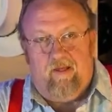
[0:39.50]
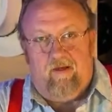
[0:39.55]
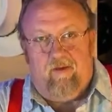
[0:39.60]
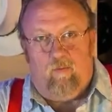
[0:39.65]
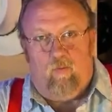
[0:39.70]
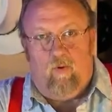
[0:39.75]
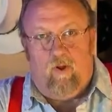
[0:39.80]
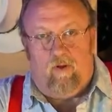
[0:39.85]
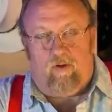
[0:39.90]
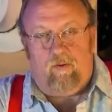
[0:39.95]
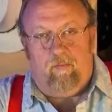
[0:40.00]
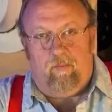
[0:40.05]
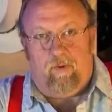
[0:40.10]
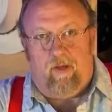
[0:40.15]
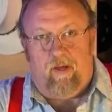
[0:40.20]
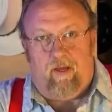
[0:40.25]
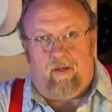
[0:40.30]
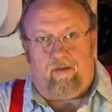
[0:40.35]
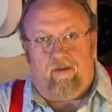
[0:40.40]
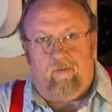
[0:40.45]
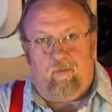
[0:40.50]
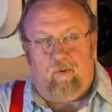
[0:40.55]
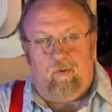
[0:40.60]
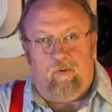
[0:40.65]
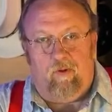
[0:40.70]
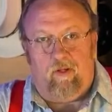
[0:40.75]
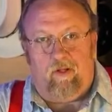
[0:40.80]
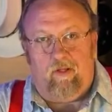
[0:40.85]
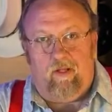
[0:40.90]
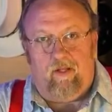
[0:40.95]
Welcome back. We're
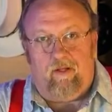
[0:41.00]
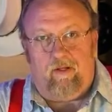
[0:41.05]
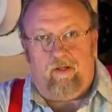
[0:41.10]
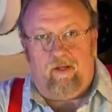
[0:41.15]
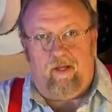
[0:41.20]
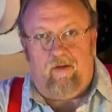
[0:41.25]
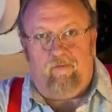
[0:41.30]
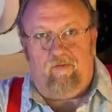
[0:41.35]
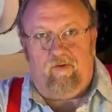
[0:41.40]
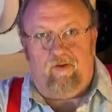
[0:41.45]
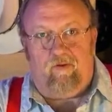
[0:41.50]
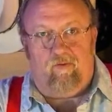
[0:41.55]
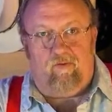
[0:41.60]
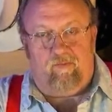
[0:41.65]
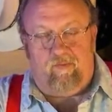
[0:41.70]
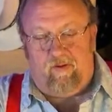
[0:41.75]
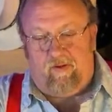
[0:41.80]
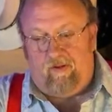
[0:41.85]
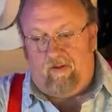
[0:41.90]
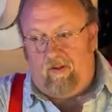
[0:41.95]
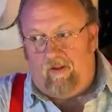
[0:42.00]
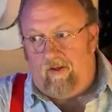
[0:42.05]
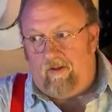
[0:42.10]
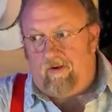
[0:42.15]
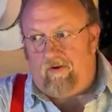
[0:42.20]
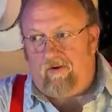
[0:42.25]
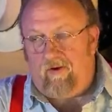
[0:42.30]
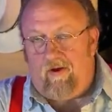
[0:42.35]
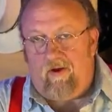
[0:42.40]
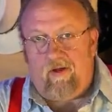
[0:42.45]
really glad to have you. There's been a lot of
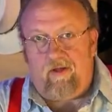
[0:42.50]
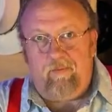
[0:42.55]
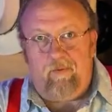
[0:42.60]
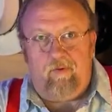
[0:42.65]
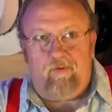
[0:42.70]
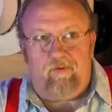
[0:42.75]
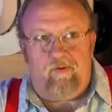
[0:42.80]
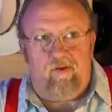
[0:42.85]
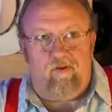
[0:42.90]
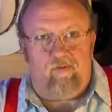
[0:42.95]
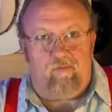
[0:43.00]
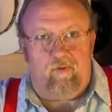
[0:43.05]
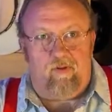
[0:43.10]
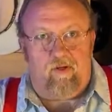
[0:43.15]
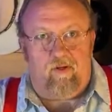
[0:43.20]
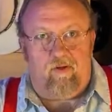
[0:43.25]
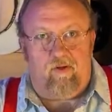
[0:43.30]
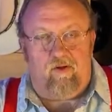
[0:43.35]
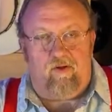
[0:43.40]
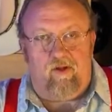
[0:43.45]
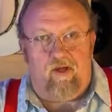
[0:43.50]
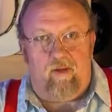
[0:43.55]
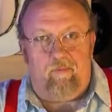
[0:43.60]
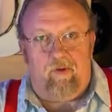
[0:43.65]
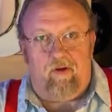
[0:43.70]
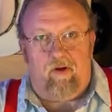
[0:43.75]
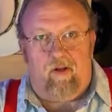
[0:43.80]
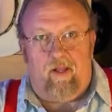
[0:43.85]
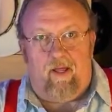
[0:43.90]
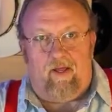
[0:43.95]
talk about this. We had a good time
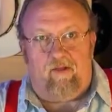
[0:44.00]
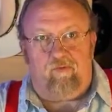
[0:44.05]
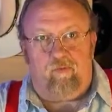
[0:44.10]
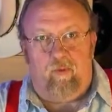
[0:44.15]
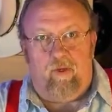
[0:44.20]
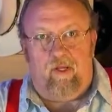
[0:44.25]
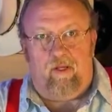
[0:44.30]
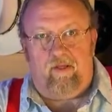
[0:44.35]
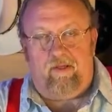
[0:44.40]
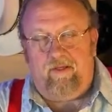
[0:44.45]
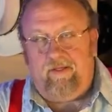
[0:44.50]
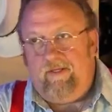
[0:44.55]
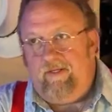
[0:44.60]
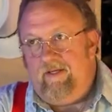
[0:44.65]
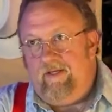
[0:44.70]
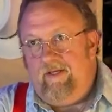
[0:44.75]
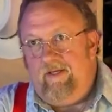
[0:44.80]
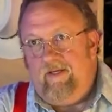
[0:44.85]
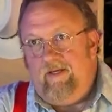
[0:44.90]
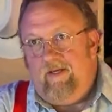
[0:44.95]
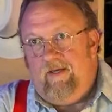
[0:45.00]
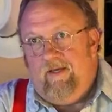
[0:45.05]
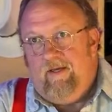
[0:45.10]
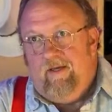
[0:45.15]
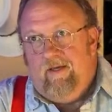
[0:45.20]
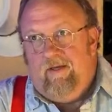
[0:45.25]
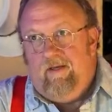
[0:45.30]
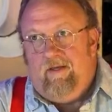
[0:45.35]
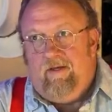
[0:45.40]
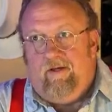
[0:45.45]
here last week.
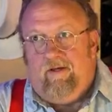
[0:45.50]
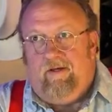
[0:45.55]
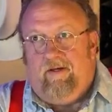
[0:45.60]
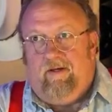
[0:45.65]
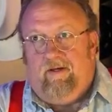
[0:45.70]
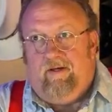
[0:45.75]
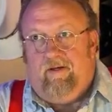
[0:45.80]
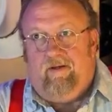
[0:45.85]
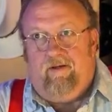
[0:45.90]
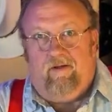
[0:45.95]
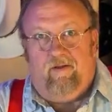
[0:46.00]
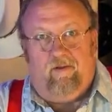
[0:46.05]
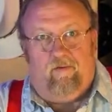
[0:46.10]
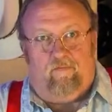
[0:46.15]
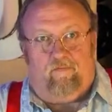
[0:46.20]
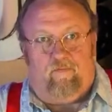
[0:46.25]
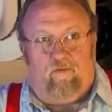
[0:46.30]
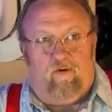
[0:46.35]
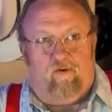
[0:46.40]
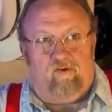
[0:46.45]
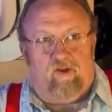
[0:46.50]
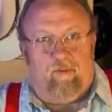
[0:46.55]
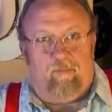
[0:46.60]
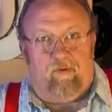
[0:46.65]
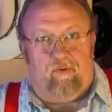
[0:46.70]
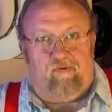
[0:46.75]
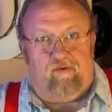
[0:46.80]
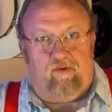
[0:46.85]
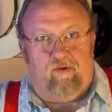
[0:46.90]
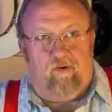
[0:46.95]
Uh, the first
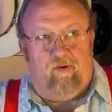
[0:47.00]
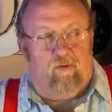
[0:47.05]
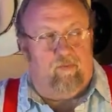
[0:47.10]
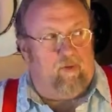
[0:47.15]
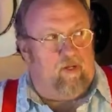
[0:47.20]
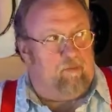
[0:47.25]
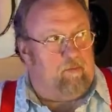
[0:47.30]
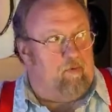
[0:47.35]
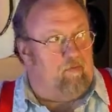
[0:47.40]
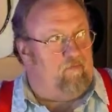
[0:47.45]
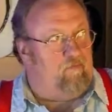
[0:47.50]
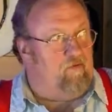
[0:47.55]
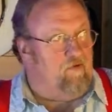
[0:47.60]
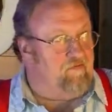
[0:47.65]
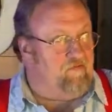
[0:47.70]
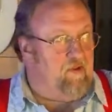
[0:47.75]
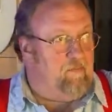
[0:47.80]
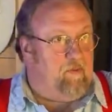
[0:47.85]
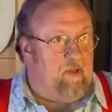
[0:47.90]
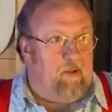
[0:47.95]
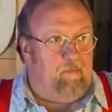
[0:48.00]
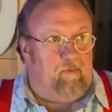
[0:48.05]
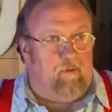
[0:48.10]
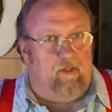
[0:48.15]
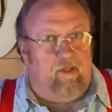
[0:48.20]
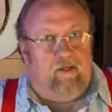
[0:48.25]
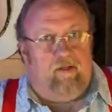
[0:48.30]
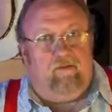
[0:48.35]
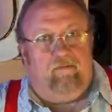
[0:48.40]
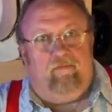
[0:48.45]
episode, we had about fifty people
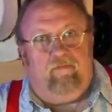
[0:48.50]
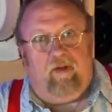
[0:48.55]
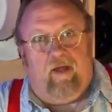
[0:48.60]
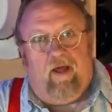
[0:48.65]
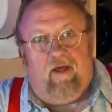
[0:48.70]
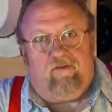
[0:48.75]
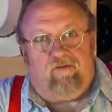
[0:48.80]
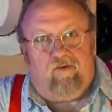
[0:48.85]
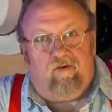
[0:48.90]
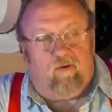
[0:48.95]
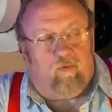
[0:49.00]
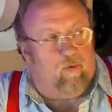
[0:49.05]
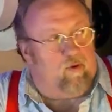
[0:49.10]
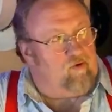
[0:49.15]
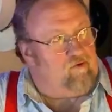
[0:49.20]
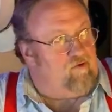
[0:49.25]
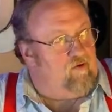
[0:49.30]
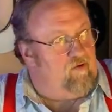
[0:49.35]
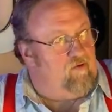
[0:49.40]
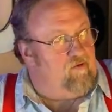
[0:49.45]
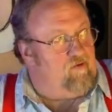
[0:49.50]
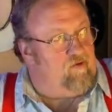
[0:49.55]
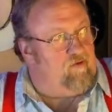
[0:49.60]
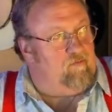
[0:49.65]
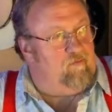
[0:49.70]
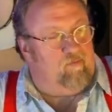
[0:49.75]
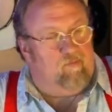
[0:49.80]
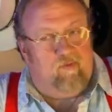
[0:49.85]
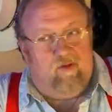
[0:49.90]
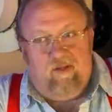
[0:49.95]
in asking questions and